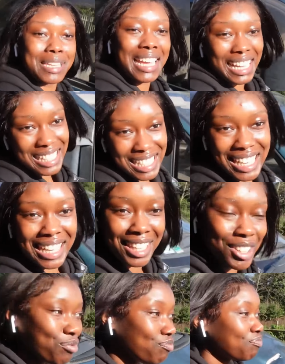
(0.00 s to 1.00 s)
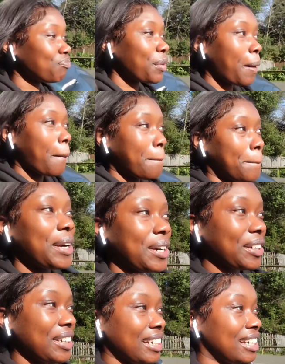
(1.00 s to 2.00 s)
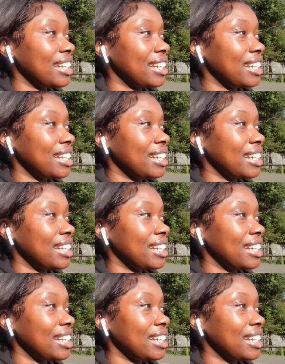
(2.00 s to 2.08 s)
19. Per,